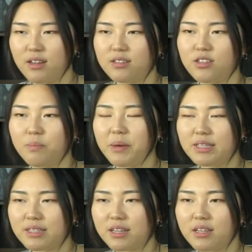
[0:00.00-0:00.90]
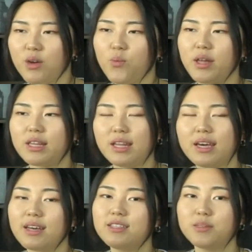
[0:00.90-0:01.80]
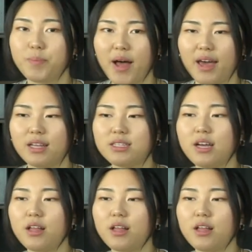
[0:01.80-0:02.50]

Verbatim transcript: So basically, when ligands bind,